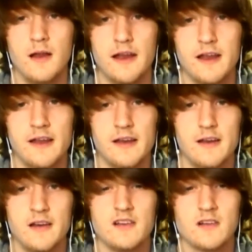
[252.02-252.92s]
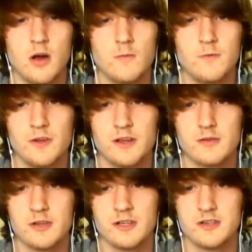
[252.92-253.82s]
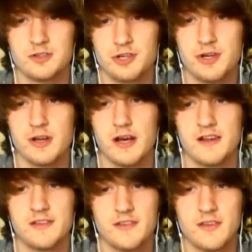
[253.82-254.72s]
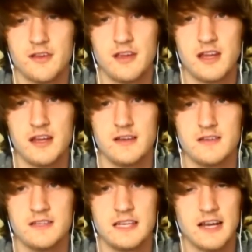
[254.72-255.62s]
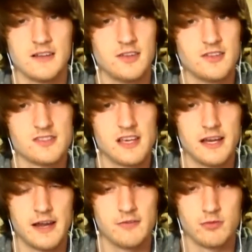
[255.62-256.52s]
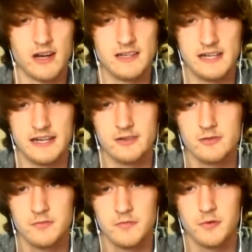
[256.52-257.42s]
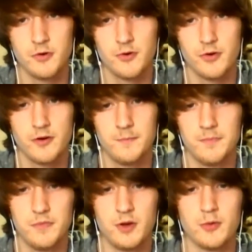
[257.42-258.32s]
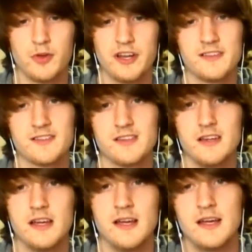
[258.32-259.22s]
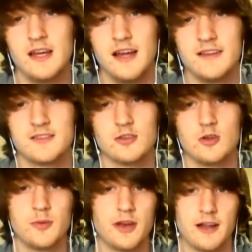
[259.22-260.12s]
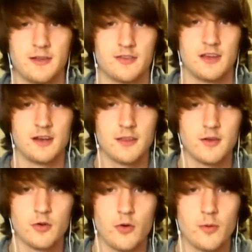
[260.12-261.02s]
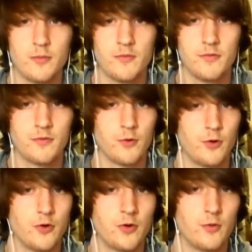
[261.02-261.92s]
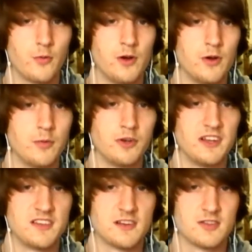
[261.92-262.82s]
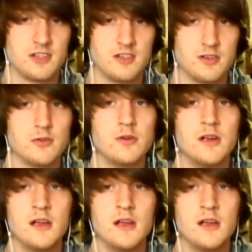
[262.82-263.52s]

And hopefully I'm going to show you guys a deck list that I have right now for Noble Knights. It's a little bit outside of the norm for what Noble Knights actually do.